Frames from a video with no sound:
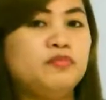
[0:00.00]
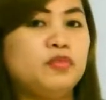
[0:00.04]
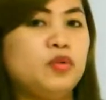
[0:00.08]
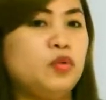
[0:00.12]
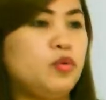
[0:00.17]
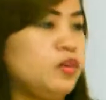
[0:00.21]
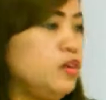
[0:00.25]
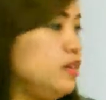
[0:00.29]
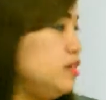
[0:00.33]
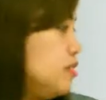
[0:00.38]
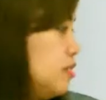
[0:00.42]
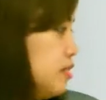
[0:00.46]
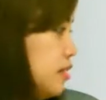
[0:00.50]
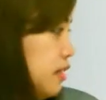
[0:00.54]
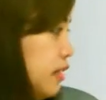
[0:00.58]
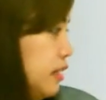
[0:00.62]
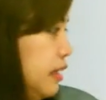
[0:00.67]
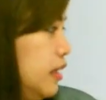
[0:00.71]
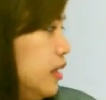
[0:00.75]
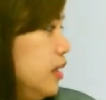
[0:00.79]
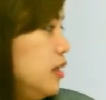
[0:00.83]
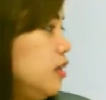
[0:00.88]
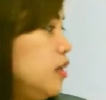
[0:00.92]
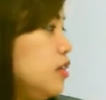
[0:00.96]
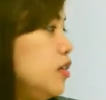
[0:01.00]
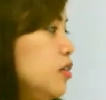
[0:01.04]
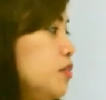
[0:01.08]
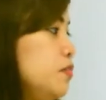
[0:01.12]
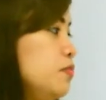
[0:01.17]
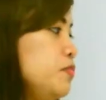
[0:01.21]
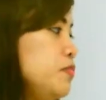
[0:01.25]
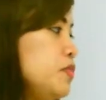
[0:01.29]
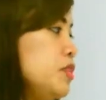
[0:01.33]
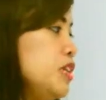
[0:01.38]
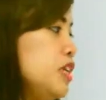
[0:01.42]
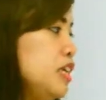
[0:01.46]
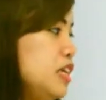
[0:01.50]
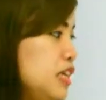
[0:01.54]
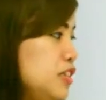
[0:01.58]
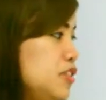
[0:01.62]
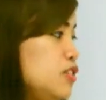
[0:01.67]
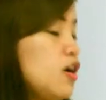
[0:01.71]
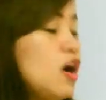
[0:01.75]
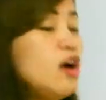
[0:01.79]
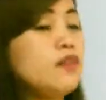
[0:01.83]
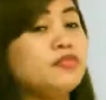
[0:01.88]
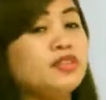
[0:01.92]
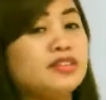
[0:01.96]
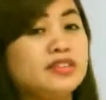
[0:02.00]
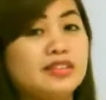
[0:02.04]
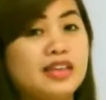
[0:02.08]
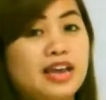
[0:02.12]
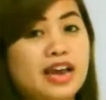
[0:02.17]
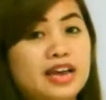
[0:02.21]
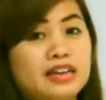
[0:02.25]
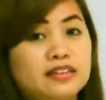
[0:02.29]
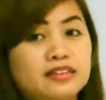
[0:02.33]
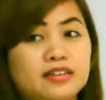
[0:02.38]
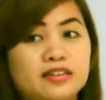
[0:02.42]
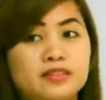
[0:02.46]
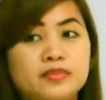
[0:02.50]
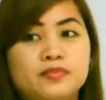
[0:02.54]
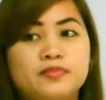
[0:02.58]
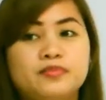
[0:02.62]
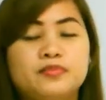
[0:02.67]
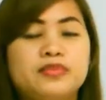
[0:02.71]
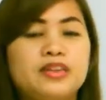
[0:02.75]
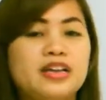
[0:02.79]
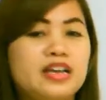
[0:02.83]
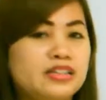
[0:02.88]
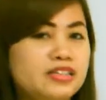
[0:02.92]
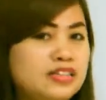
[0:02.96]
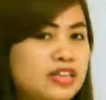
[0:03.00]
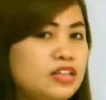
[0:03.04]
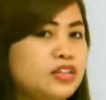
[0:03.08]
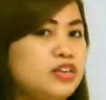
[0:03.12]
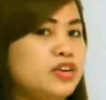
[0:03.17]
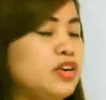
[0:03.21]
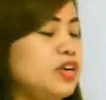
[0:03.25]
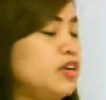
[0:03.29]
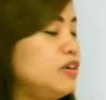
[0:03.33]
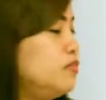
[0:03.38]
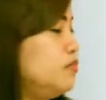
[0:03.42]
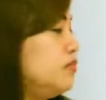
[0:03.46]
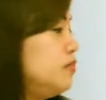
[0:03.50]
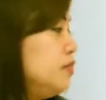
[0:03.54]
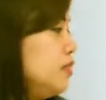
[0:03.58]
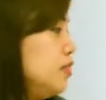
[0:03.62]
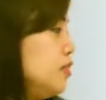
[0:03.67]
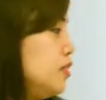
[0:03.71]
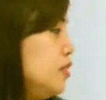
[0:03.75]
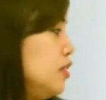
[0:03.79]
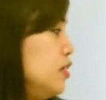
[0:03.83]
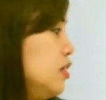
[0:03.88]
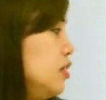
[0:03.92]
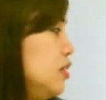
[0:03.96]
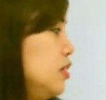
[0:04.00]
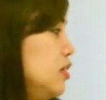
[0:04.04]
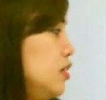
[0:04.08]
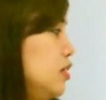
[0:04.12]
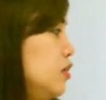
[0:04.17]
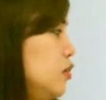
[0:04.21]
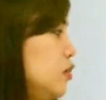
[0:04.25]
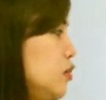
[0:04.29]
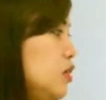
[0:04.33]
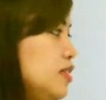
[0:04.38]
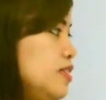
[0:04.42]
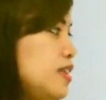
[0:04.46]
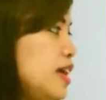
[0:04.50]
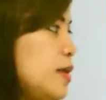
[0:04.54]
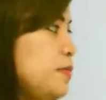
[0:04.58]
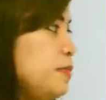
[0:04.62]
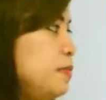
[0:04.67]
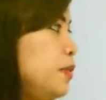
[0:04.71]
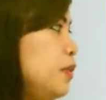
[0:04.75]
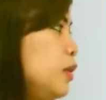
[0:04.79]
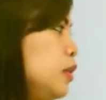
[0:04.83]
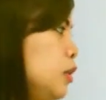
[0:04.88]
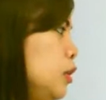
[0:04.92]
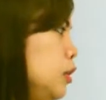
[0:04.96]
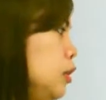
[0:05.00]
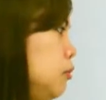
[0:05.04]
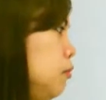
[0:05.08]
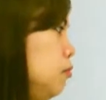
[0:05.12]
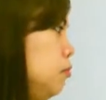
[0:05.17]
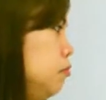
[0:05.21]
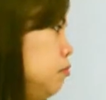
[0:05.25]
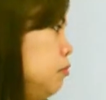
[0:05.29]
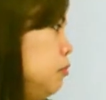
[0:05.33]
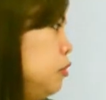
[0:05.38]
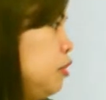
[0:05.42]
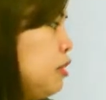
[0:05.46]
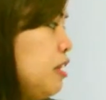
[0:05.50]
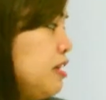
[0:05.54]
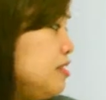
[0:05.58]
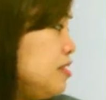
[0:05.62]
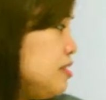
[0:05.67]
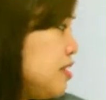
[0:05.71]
or it's clear, it's obvious that, etc. For example, you can